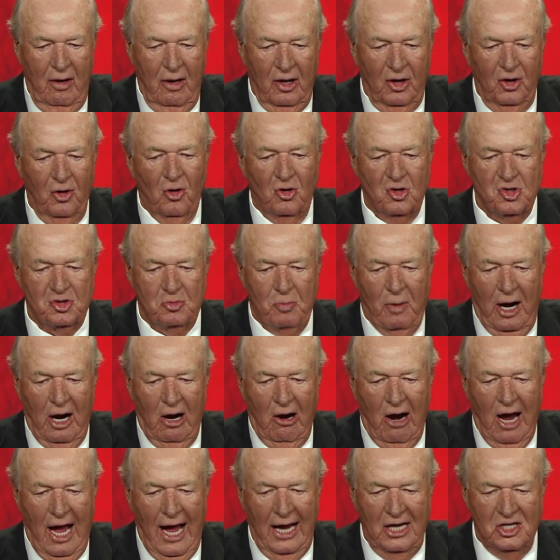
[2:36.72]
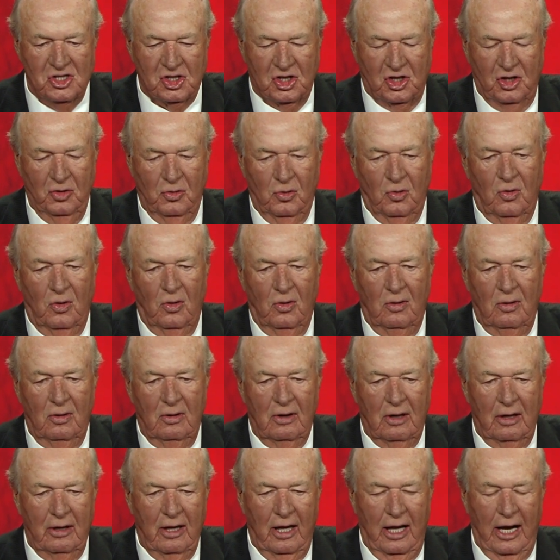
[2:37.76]
Gerstmeyer High School,
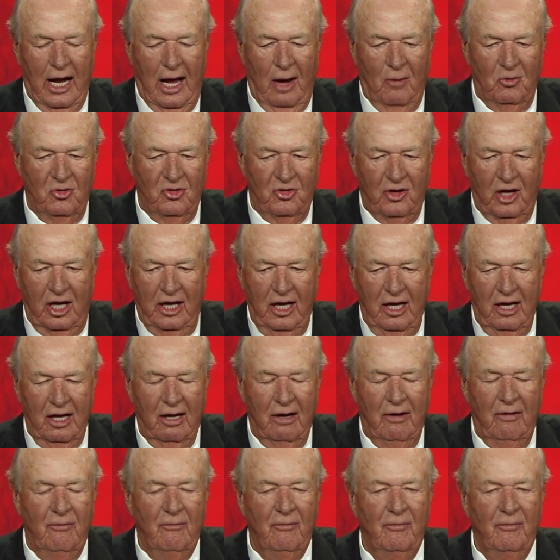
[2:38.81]
and I was a kid,